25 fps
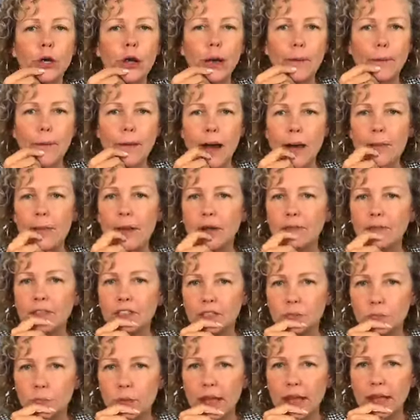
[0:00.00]

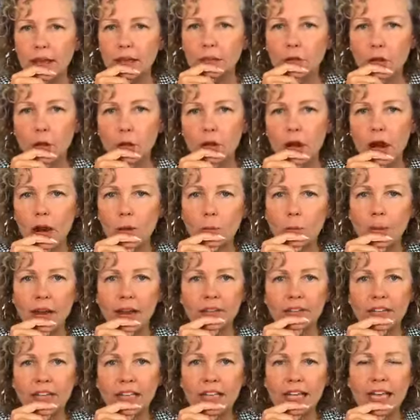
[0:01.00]
about this low carb
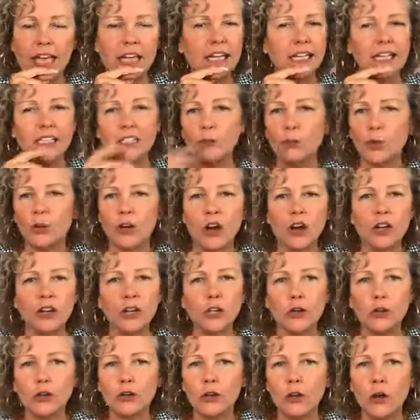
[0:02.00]
way of eating. And we're not
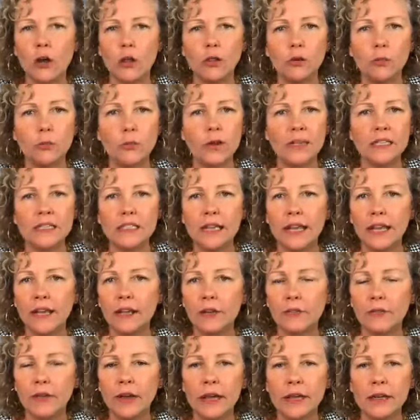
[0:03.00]
going to learn it all in one
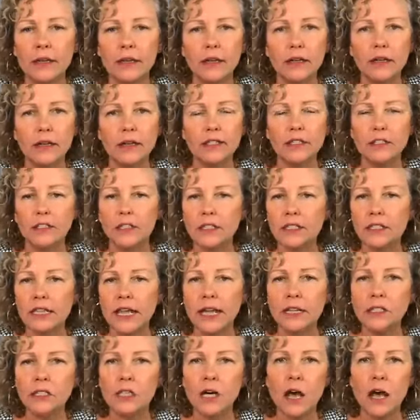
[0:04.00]
day, right? It's going to
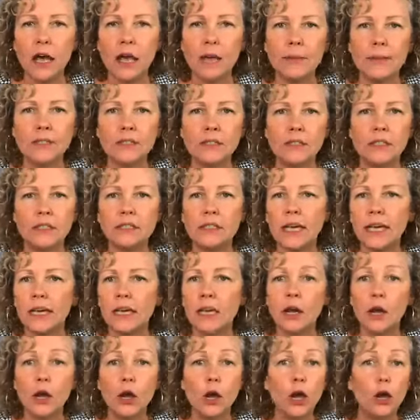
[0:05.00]
take time. It's going to
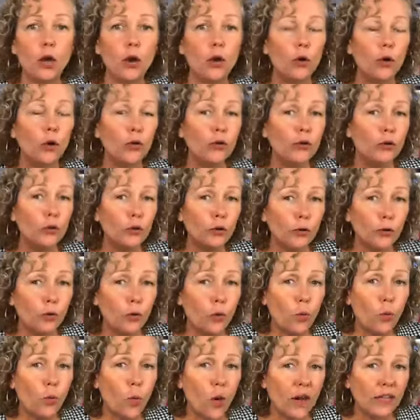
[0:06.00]
take
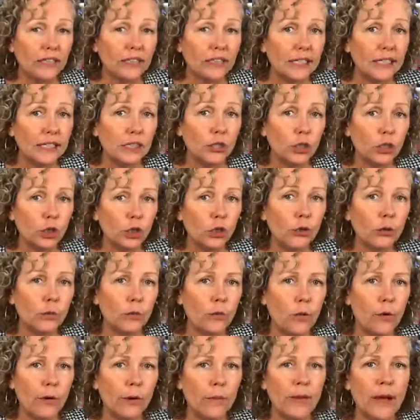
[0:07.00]
you wanting to
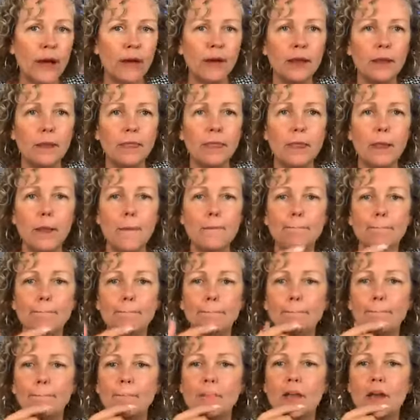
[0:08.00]
learn more about it.
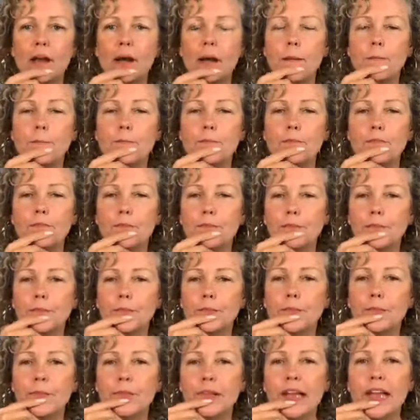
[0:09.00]

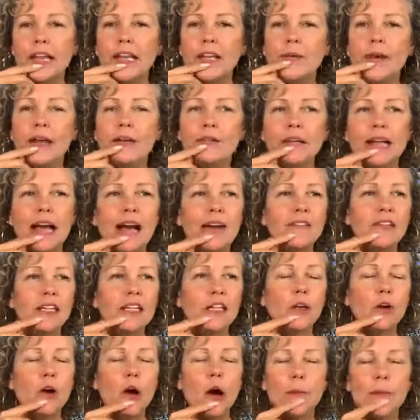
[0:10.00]
Anyone have
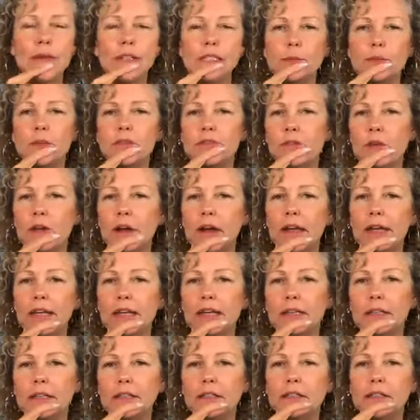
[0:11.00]
any comments before
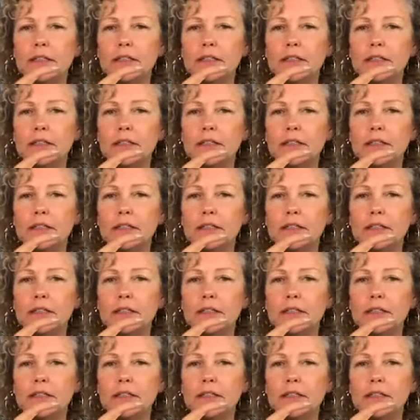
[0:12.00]
I